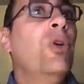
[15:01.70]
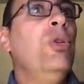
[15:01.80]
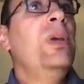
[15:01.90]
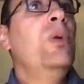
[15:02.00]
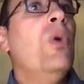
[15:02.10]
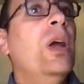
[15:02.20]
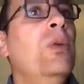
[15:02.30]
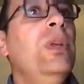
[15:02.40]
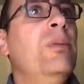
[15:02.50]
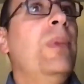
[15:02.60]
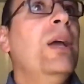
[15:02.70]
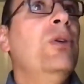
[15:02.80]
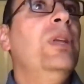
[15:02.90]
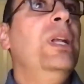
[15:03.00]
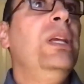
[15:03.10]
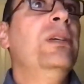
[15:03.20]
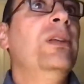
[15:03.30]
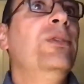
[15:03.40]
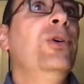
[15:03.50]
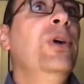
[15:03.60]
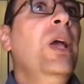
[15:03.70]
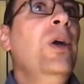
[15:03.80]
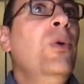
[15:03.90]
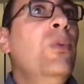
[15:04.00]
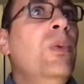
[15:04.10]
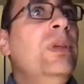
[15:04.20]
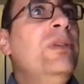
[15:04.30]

but only one with the microdeletion. So we